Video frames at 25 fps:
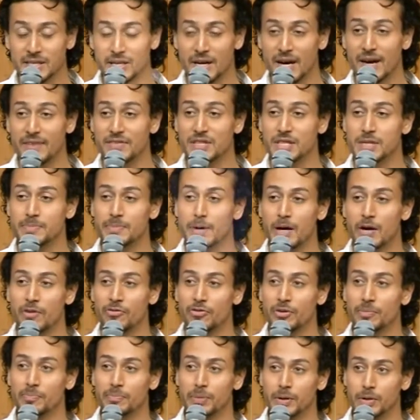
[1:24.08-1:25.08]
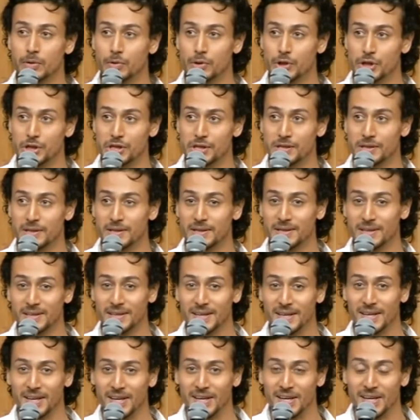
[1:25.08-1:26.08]
derives his power from pollution.
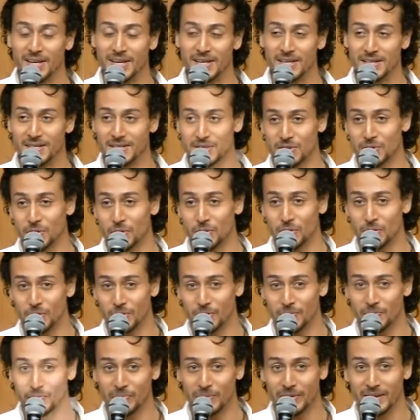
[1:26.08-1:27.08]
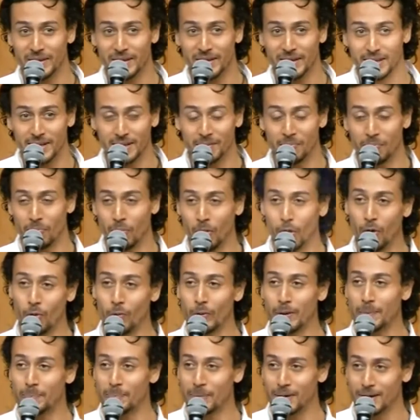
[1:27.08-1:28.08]
So the more
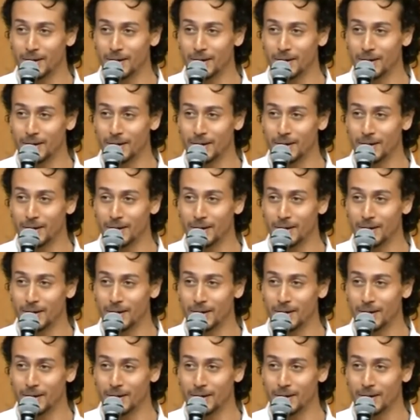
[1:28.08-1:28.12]
we